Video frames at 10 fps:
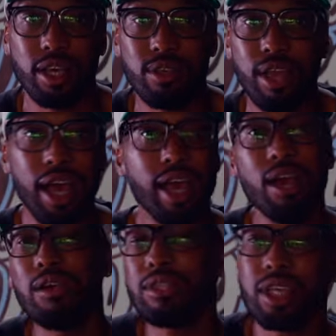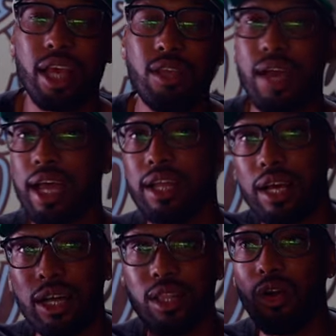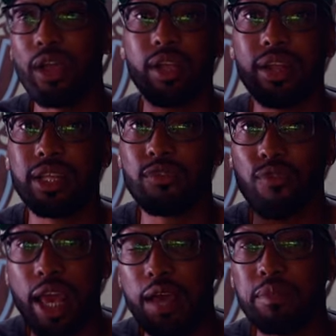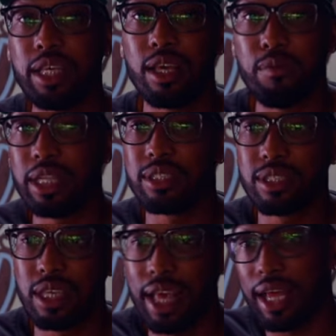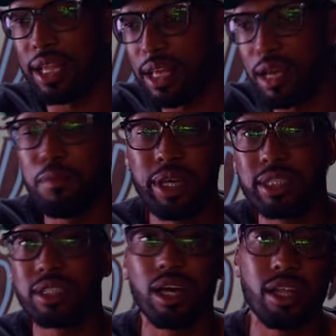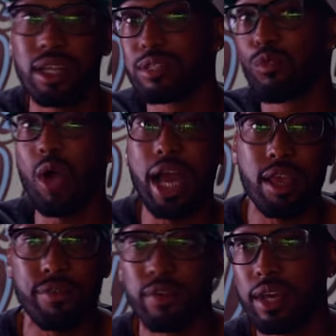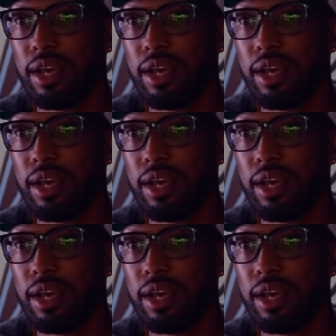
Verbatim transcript: You got LJ. You had a lawyer and his family. Him and his he had him, his son, and his wife.